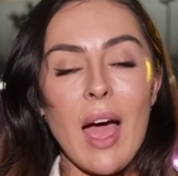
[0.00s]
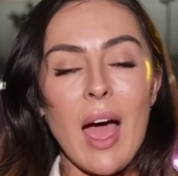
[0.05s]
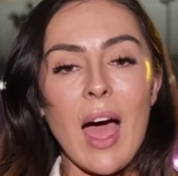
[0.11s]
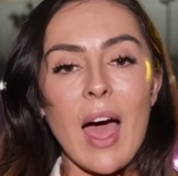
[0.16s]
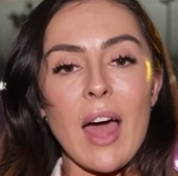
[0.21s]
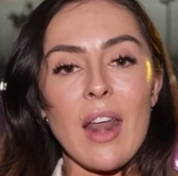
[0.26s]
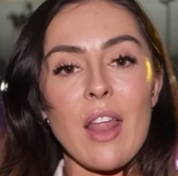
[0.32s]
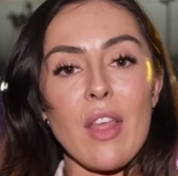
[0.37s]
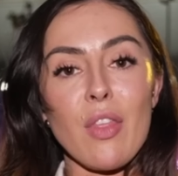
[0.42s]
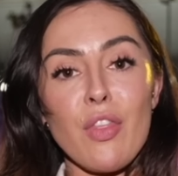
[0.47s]

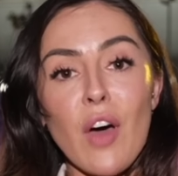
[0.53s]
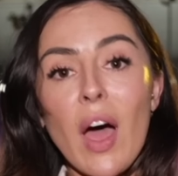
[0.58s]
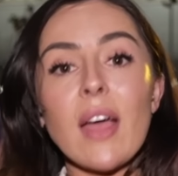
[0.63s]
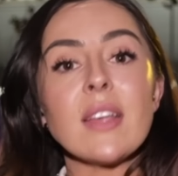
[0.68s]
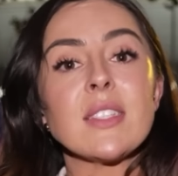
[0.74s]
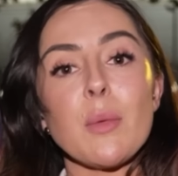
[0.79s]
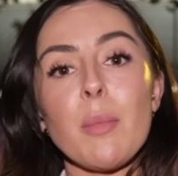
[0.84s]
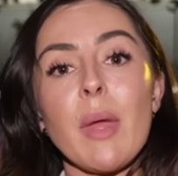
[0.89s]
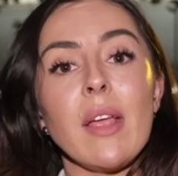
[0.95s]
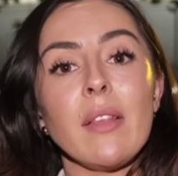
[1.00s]
And that
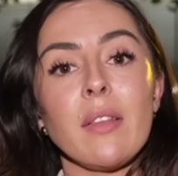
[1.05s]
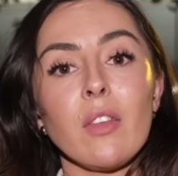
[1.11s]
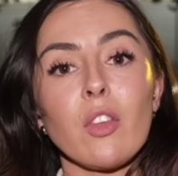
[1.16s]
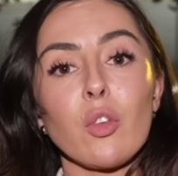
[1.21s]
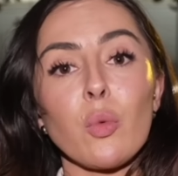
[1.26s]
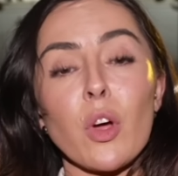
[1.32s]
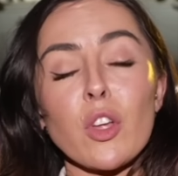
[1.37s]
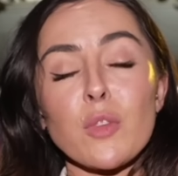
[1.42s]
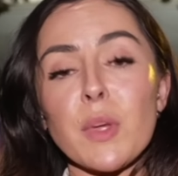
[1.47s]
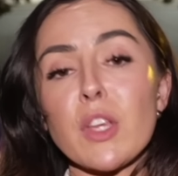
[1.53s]
is amazing
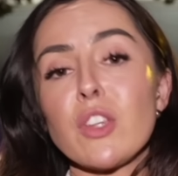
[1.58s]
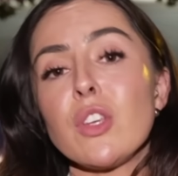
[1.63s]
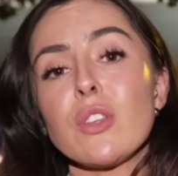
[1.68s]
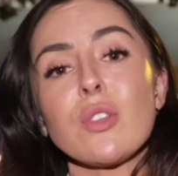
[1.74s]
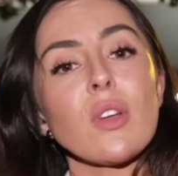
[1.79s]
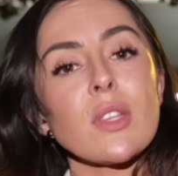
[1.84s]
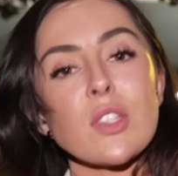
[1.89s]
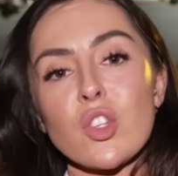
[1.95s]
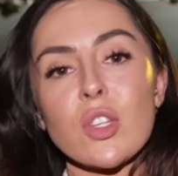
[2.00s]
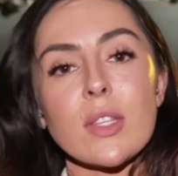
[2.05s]
to watch because she's
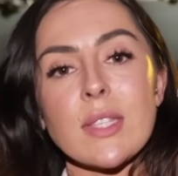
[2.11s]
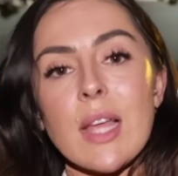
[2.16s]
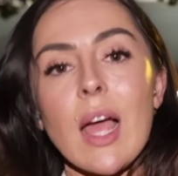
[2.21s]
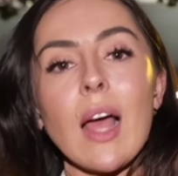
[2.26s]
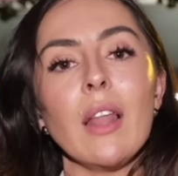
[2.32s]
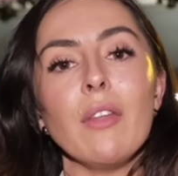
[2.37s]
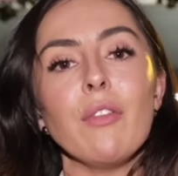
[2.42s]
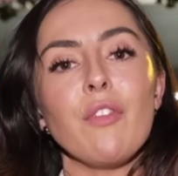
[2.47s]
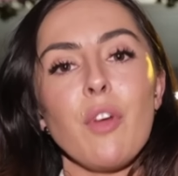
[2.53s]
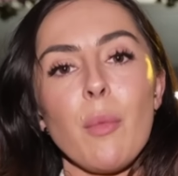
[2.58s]
not just
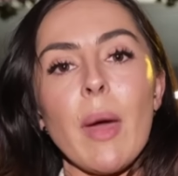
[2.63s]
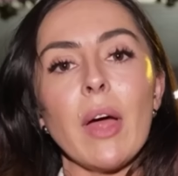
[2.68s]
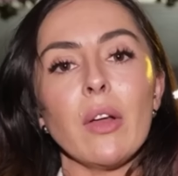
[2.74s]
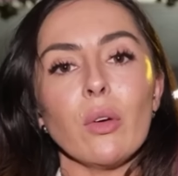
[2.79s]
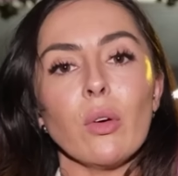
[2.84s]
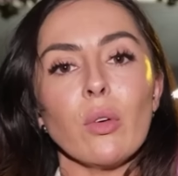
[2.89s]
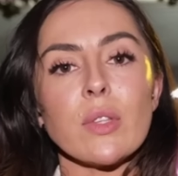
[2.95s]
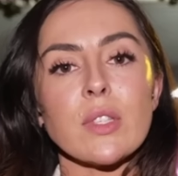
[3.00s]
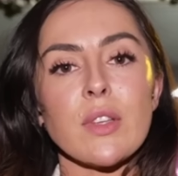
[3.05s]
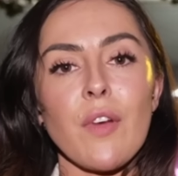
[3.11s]
settling for medals.